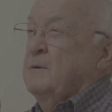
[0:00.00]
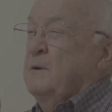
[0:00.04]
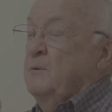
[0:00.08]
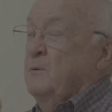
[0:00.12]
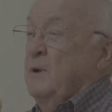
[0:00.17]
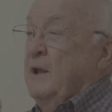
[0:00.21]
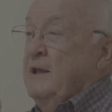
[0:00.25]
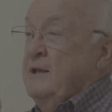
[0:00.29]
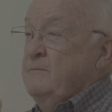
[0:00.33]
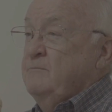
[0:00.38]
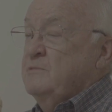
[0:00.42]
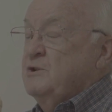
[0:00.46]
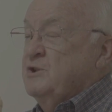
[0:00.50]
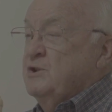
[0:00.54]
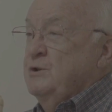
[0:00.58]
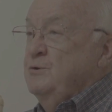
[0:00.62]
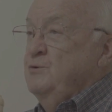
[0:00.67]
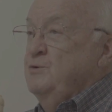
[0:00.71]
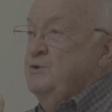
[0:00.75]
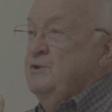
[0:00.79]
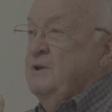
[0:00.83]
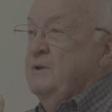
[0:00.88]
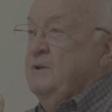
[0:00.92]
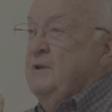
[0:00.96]
named
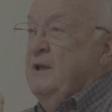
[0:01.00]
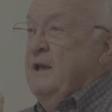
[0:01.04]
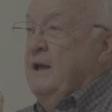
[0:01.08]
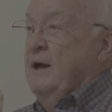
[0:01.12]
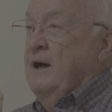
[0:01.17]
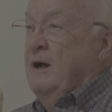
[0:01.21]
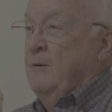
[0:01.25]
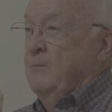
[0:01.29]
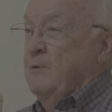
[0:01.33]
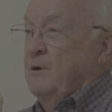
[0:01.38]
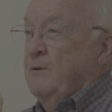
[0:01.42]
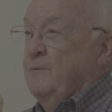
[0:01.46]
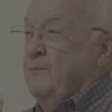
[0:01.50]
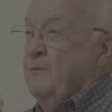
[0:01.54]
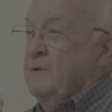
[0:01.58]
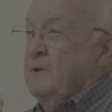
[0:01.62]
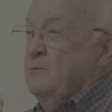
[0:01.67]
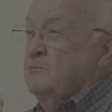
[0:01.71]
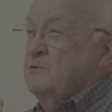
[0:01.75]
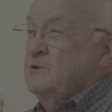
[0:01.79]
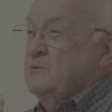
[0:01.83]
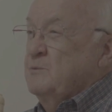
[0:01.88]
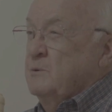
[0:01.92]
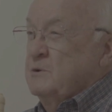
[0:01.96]
Susan Galbert
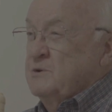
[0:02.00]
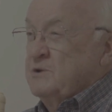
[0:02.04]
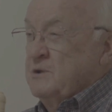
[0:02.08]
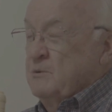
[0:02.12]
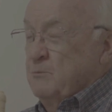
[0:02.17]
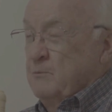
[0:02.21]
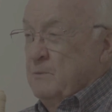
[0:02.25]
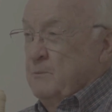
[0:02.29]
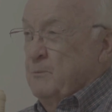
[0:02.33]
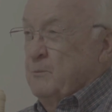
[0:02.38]
that was